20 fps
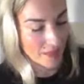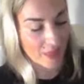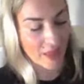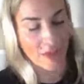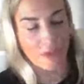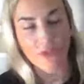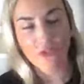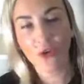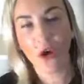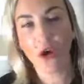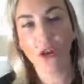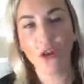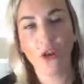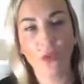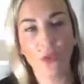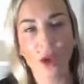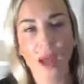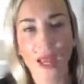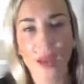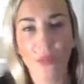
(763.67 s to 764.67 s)
they fall
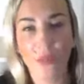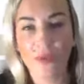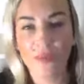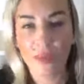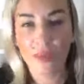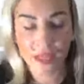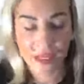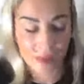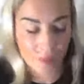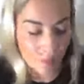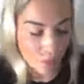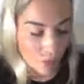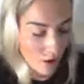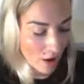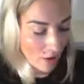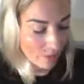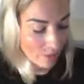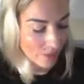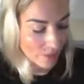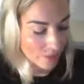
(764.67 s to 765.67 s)
away when they get
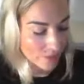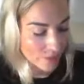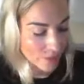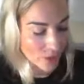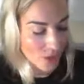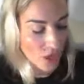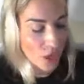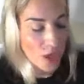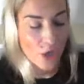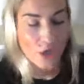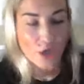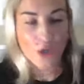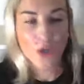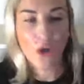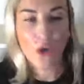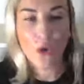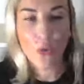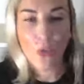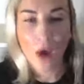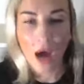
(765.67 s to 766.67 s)
problems.
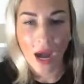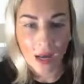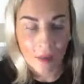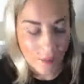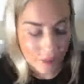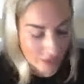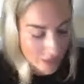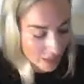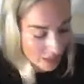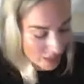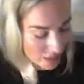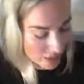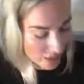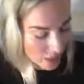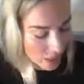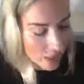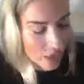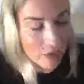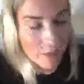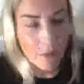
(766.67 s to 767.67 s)
You know why?
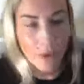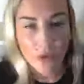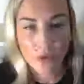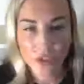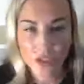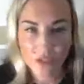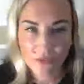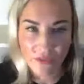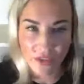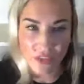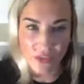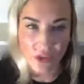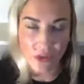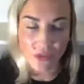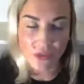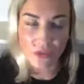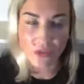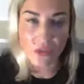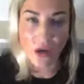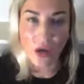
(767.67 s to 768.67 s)
Because most of us
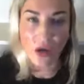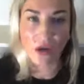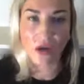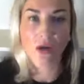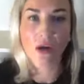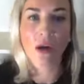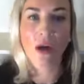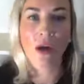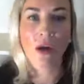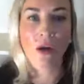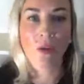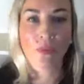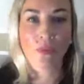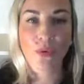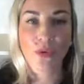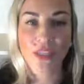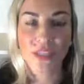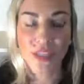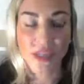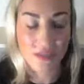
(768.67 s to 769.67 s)
are are are
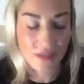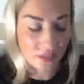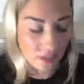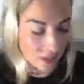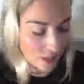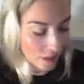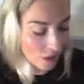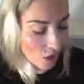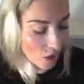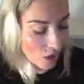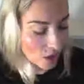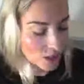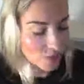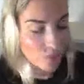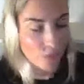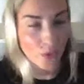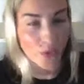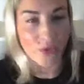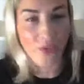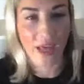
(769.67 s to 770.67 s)
presented a
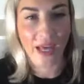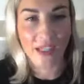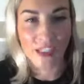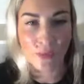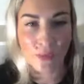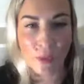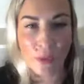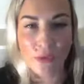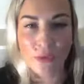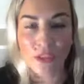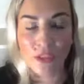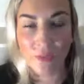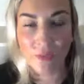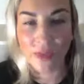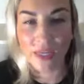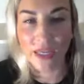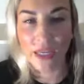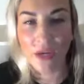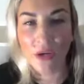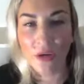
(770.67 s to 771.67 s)
gospel that's supposed to
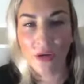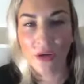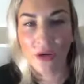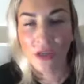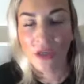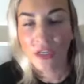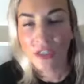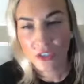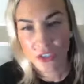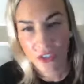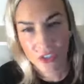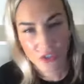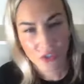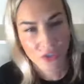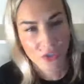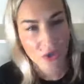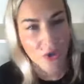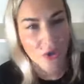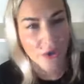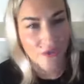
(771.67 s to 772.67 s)
be here to
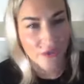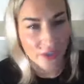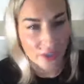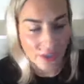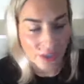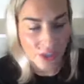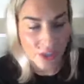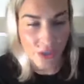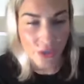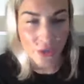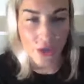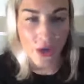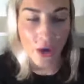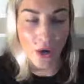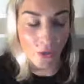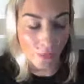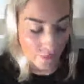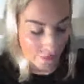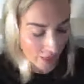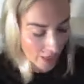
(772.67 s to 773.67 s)
serve us. You
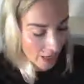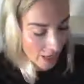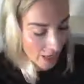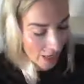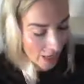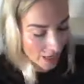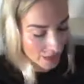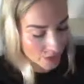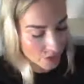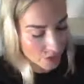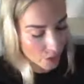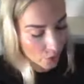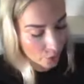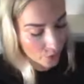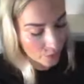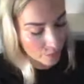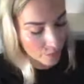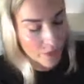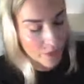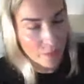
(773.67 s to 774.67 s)
know, and so
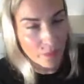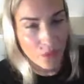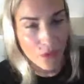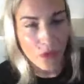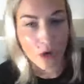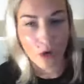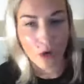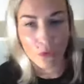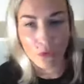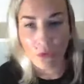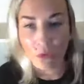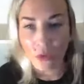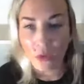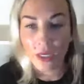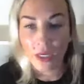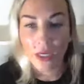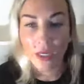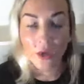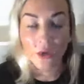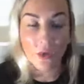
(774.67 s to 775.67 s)
when people aren't
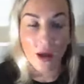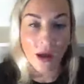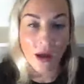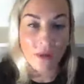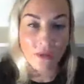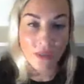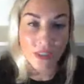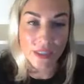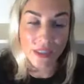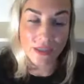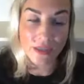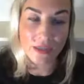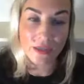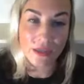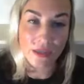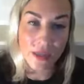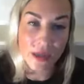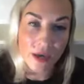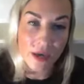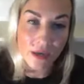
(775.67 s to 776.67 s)
rooted and grounded
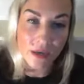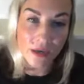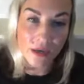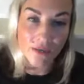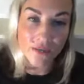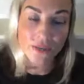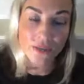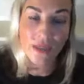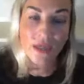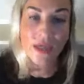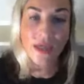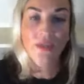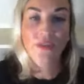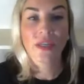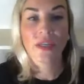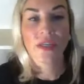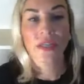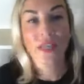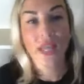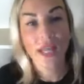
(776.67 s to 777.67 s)
in love,
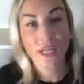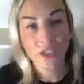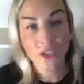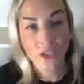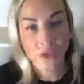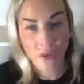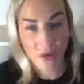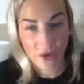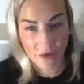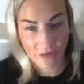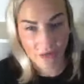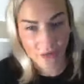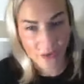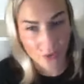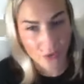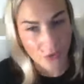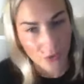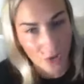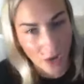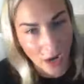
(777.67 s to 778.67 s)
the nature of
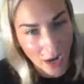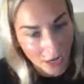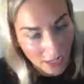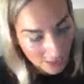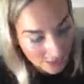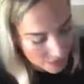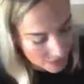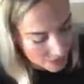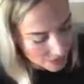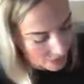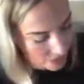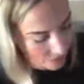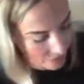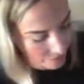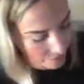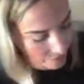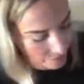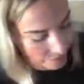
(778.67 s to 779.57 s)
the Christ,